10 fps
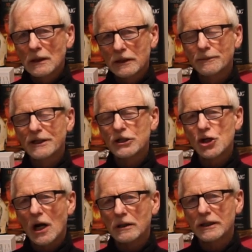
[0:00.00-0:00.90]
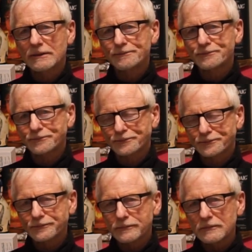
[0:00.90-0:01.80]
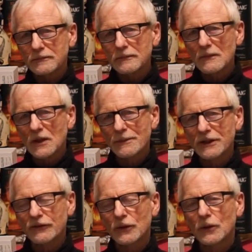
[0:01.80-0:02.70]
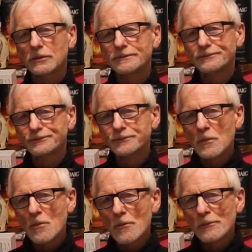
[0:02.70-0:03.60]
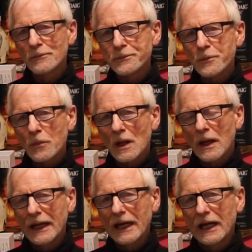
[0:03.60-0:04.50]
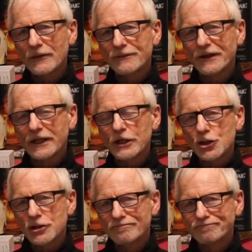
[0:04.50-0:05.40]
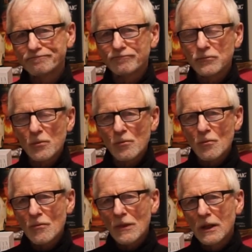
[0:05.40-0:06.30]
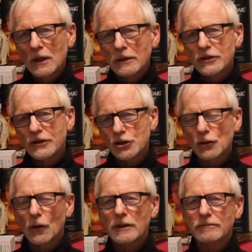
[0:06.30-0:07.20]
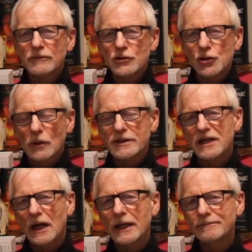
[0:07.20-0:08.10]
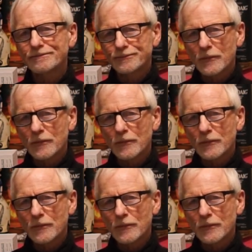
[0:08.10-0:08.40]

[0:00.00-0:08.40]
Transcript: A little bit of chocolate coming through. And the finish to the short side,